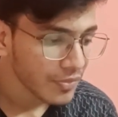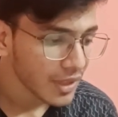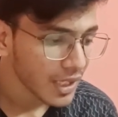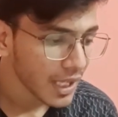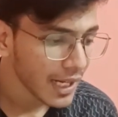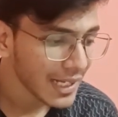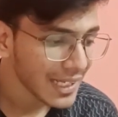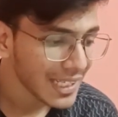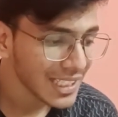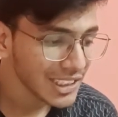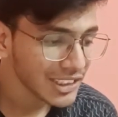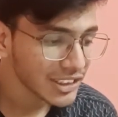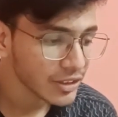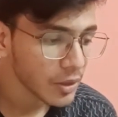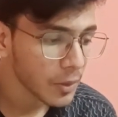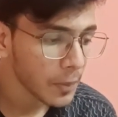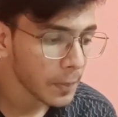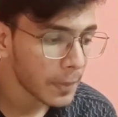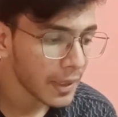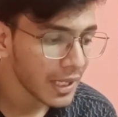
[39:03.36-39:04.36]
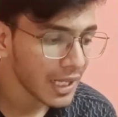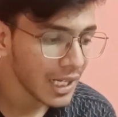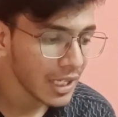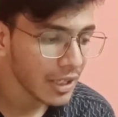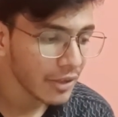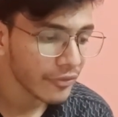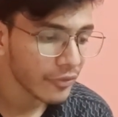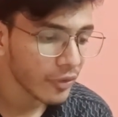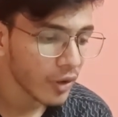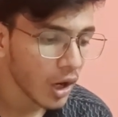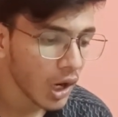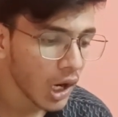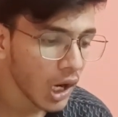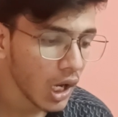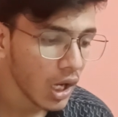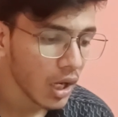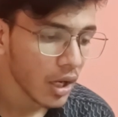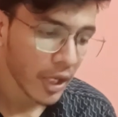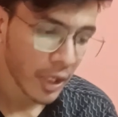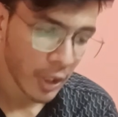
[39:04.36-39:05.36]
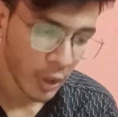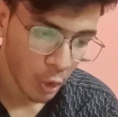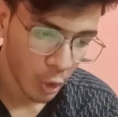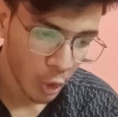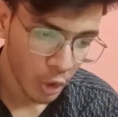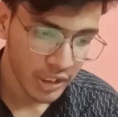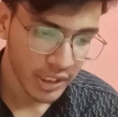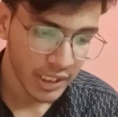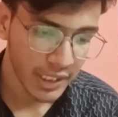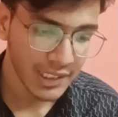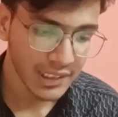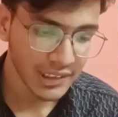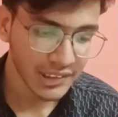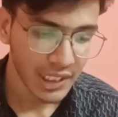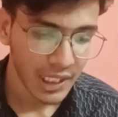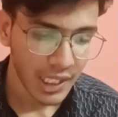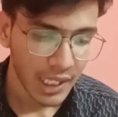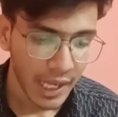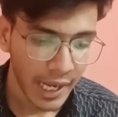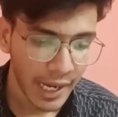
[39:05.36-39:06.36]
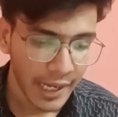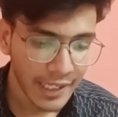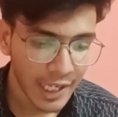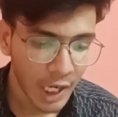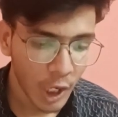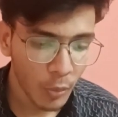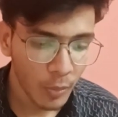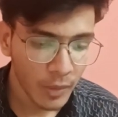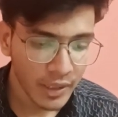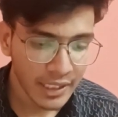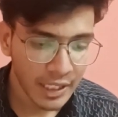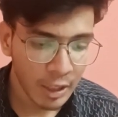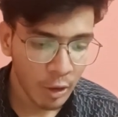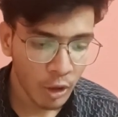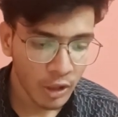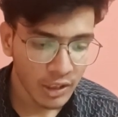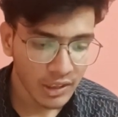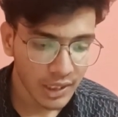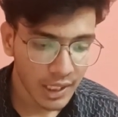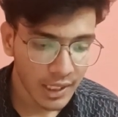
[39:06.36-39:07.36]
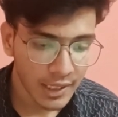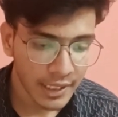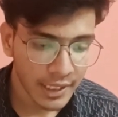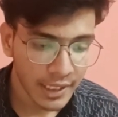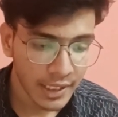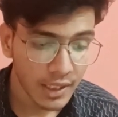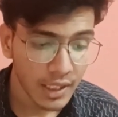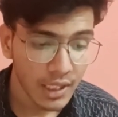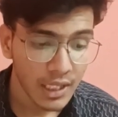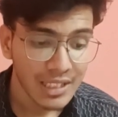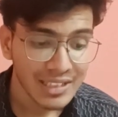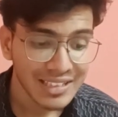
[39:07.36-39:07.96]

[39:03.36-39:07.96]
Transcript: it is built for Node.js, and how many downloads are there?